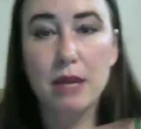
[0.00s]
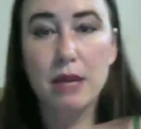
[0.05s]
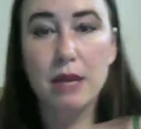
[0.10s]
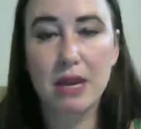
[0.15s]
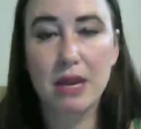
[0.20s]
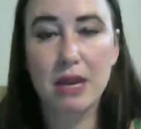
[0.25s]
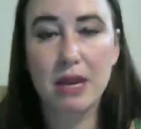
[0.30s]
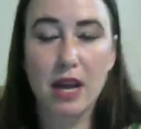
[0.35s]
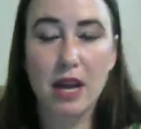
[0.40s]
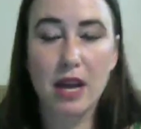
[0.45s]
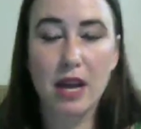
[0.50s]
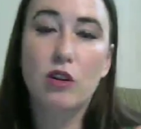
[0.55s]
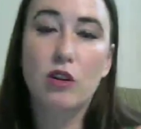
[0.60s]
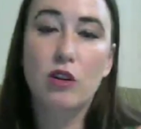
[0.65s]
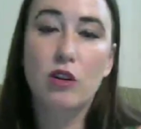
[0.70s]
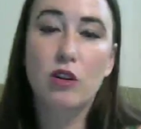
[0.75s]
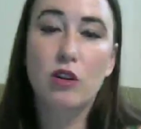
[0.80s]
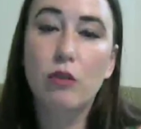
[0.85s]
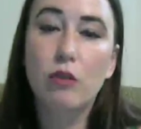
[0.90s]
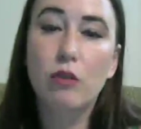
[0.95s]
make money. And you
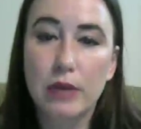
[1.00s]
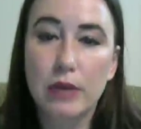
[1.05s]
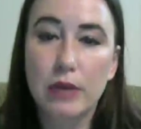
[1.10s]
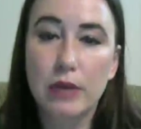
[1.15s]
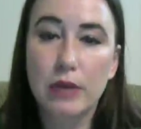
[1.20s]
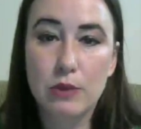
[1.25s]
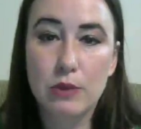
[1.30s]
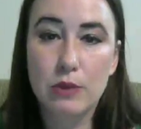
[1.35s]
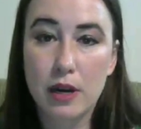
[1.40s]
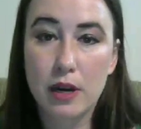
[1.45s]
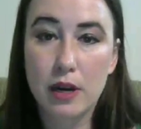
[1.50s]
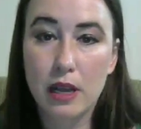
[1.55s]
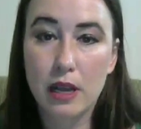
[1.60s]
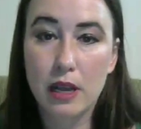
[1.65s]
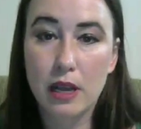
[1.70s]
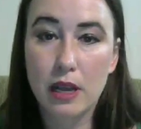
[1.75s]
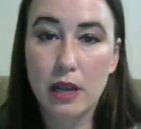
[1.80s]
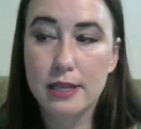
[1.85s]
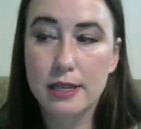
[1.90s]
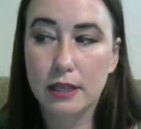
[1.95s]
don't know which one
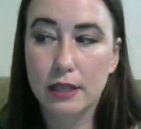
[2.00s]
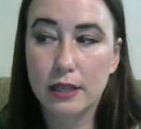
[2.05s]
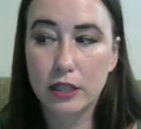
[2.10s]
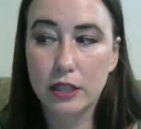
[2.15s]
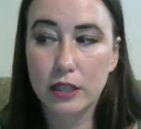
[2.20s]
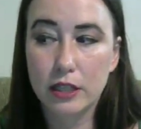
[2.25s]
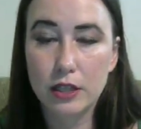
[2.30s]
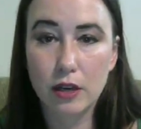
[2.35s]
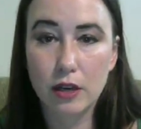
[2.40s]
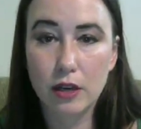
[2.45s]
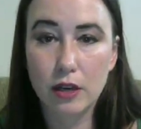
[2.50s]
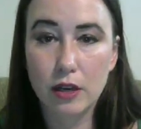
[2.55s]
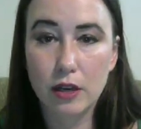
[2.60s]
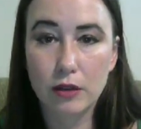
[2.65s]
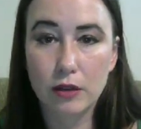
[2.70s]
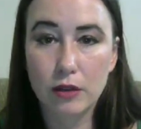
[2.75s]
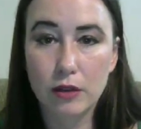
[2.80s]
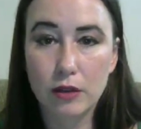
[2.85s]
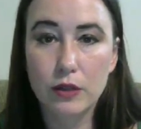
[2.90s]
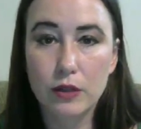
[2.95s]
is good to go to.
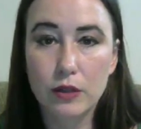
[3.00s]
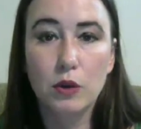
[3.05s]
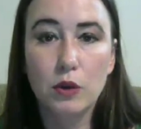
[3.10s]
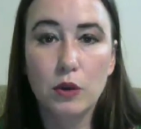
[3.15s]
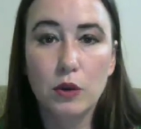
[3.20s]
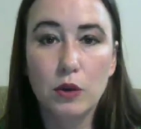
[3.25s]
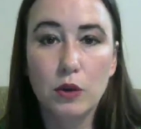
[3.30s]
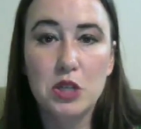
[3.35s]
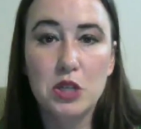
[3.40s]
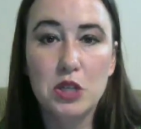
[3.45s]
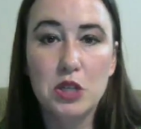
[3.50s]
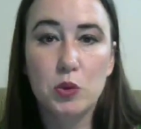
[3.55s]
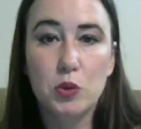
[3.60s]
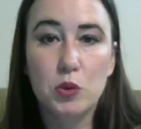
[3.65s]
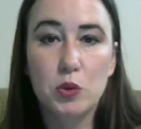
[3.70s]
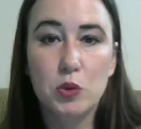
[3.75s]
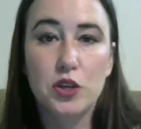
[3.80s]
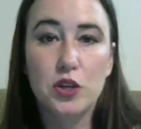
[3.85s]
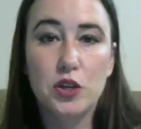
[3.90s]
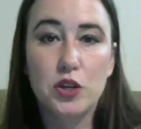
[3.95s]
You don't know which one
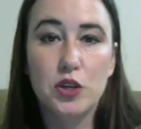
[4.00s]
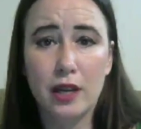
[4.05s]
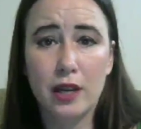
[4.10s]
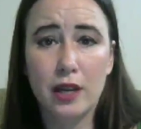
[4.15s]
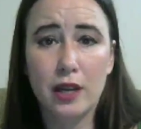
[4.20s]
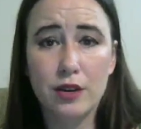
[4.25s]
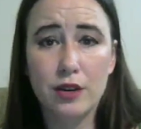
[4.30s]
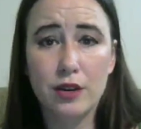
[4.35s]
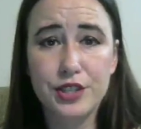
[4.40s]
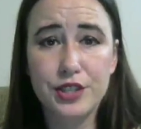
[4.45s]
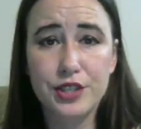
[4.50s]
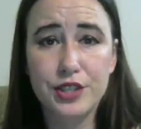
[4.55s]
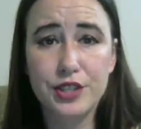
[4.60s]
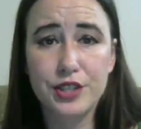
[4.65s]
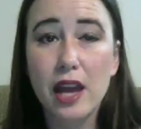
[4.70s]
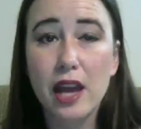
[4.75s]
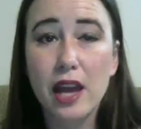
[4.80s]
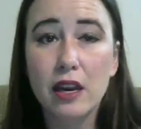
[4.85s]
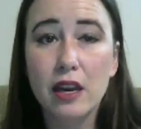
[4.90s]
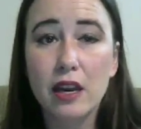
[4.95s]
you're going to
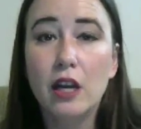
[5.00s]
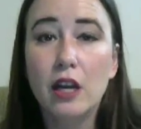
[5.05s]
understand.